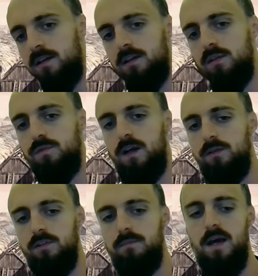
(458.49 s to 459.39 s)
who
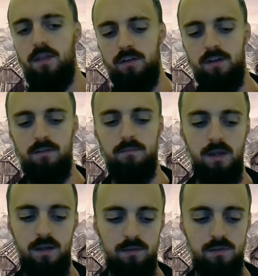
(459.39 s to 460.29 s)
founded Methodism,
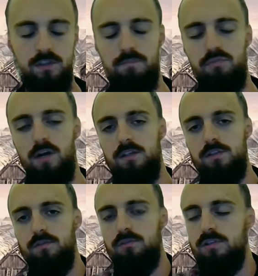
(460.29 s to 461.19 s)
which is a
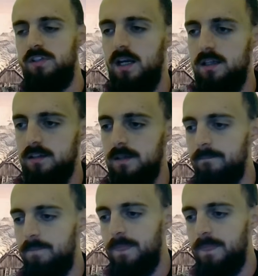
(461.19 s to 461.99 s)
branch of Christianity.